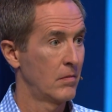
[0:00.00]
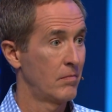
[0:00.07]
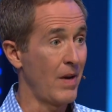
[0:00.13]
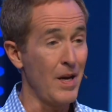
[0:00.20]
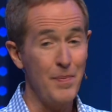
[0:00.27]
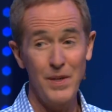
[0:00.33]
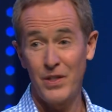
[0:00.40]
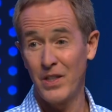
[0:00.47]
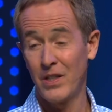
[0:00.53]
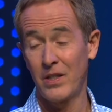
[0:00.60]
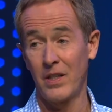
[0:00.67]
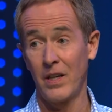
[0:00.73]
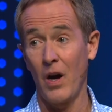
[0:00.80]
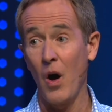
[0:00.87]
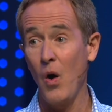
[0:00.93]
Maybe
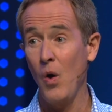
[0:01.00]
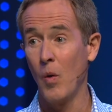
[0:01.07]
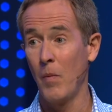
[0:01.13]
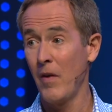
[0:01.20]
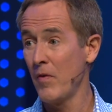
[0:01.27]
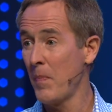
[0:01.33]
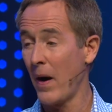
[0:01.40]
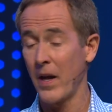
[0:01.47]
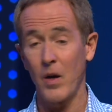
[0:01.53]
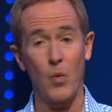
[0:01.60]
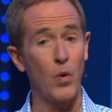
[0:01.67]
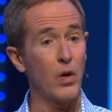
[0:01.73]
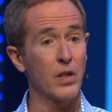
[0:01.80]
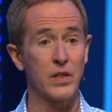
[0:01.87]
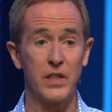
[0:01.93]
just at home. Everybody at
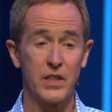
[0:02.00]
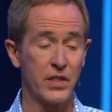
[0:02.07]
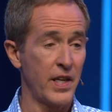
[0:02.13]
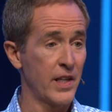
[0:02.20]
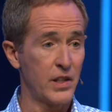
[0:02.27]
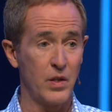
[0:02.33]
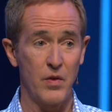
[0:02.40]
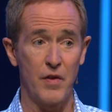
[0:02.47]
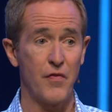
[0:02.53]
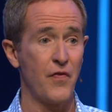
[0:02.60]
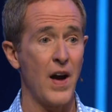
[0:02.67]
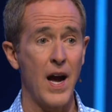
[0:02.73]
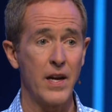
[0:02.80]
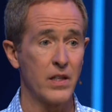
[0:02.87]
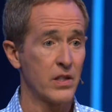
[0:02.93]
work just thinks you're the
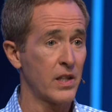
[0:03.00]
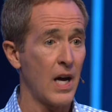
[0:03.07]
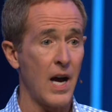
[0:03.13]
finest,